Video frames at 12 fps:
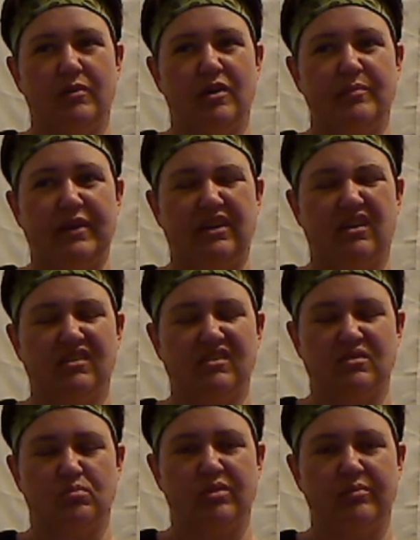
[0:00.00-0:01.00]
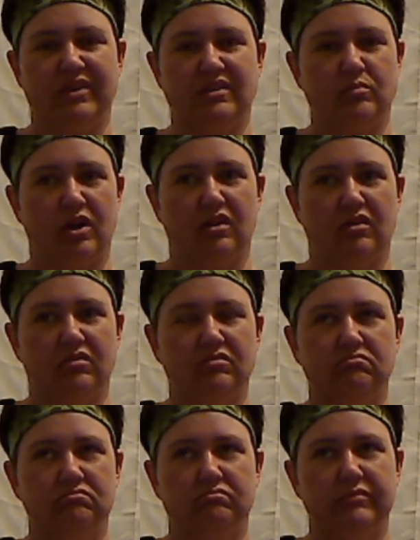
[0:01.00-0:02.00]
my doctor's appointment tomorrow.
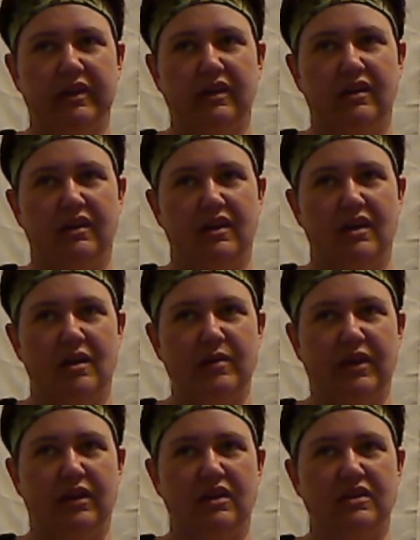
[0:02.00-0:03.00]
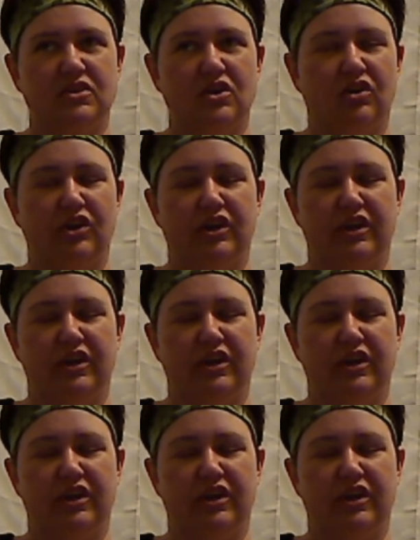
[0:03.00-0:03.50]
I mean, it's all good.